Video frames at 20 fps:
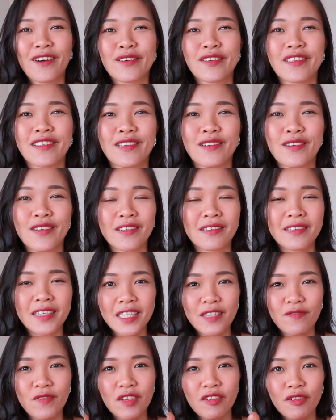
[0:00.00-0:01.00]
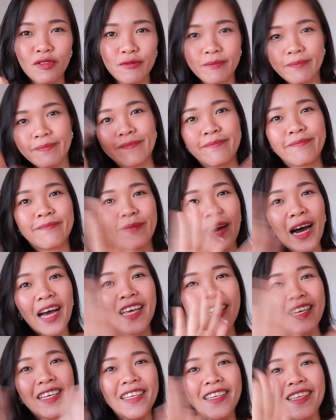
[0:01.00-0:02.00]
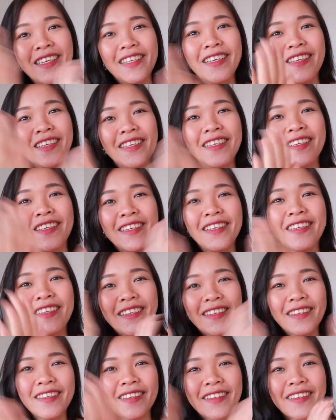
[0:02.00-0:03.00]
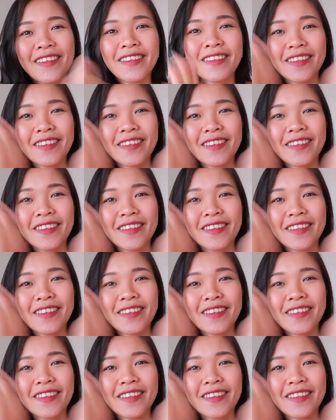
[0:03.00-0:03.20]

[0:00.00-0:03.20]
will see you in the next video. Bye!